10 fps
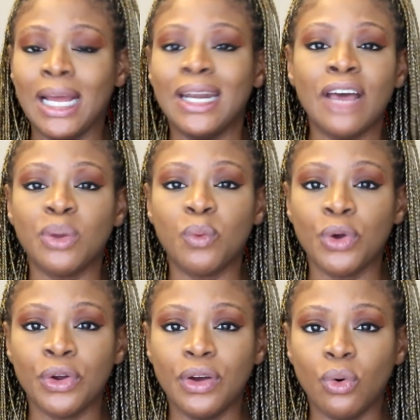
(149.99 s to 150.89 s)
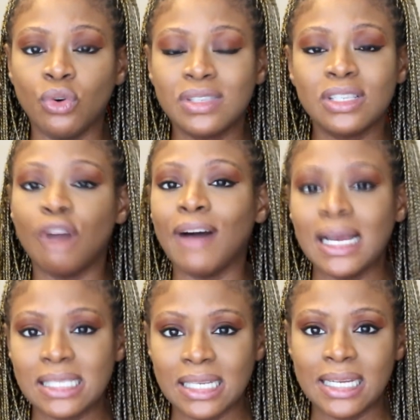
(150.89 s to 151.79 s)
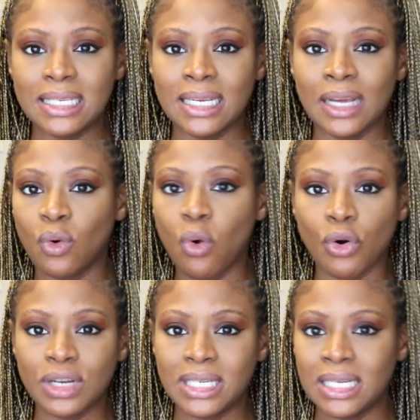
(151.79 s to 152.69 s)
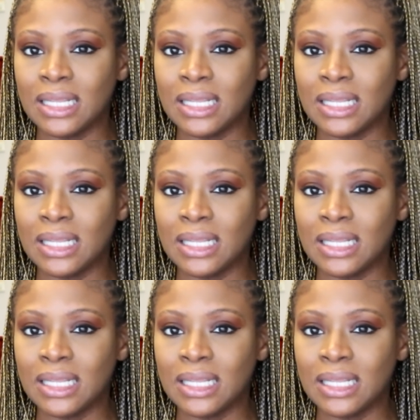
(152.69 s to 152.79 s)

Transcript: And now that we're all self-isolating and quarantine,